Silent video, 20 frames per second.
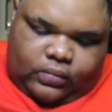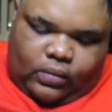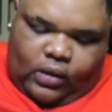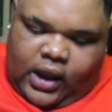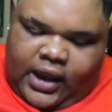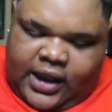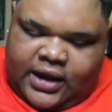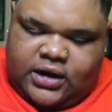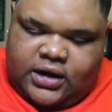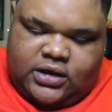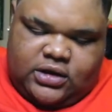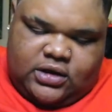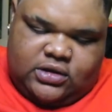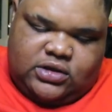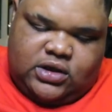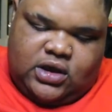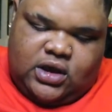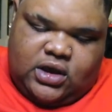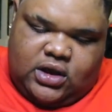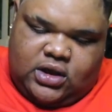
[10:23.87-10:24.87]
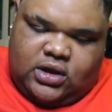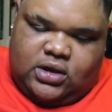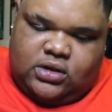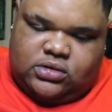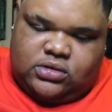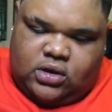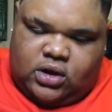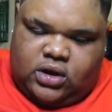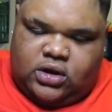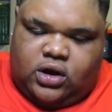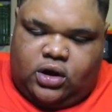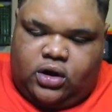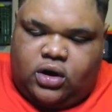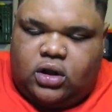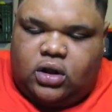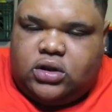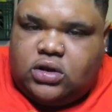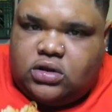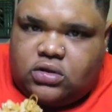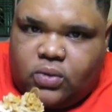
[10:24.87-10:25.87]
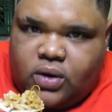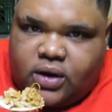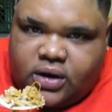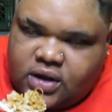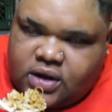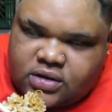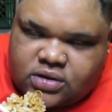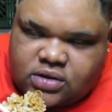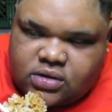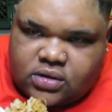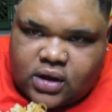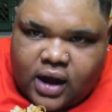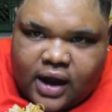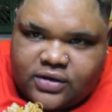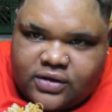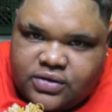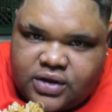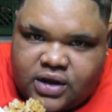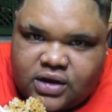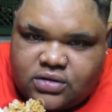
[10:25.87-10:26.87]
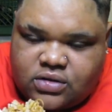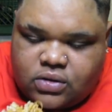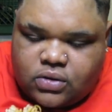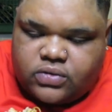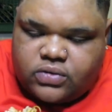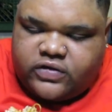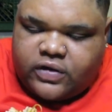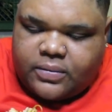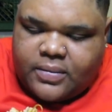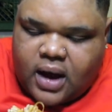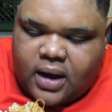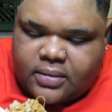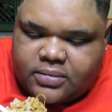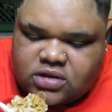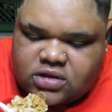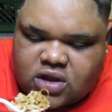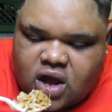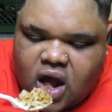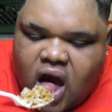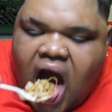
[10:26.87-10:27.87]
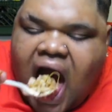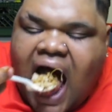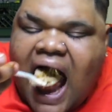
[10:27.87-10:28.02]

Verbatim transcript: ending your teens in your early twenties, how you get into it with your mom and stuff.